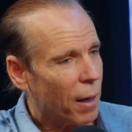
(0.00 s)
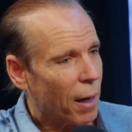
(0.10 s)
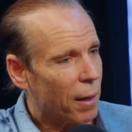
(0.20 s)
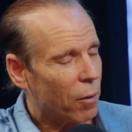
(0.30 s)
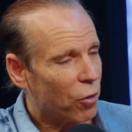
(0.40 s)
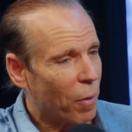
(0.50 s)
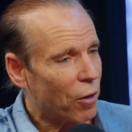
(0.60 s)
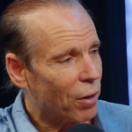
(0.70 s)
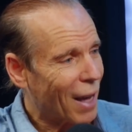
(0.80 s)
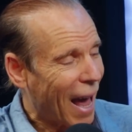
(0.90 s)
And
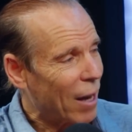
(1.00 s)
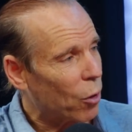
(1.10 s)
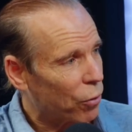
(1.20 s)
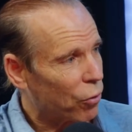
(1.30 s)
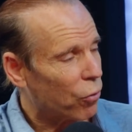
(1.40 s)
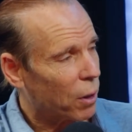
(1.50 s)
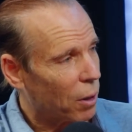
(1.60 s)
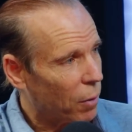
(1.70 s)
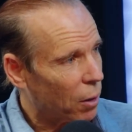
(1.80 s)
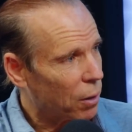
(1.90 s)
especially adults
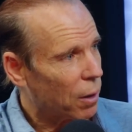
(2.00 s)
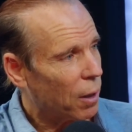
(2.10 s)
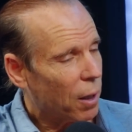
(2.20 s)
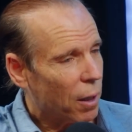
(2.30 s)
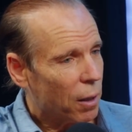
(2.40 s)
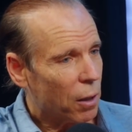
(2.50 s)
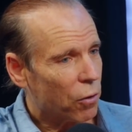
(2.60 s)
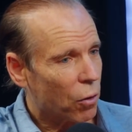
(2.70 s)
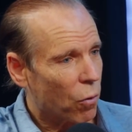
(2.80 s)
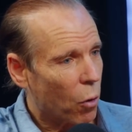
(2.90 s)
drinking milk
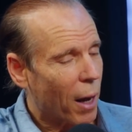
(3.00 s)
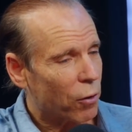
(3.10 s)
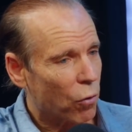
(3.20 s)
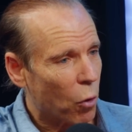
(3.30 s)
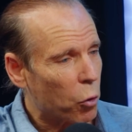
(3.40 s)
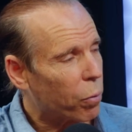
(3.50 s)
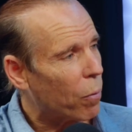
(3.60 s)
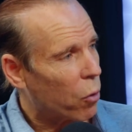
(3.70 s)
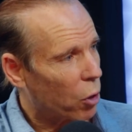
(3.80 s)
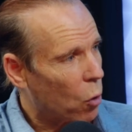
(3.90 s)
is a grow has
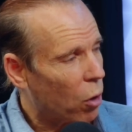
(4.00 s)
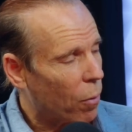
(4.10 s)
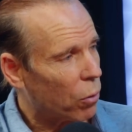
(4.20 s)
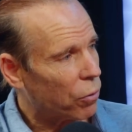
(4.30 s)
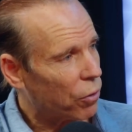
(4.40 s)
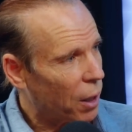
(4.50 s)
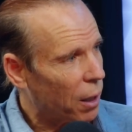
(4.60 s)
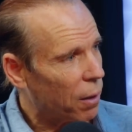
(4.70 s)
growth-promoting hormones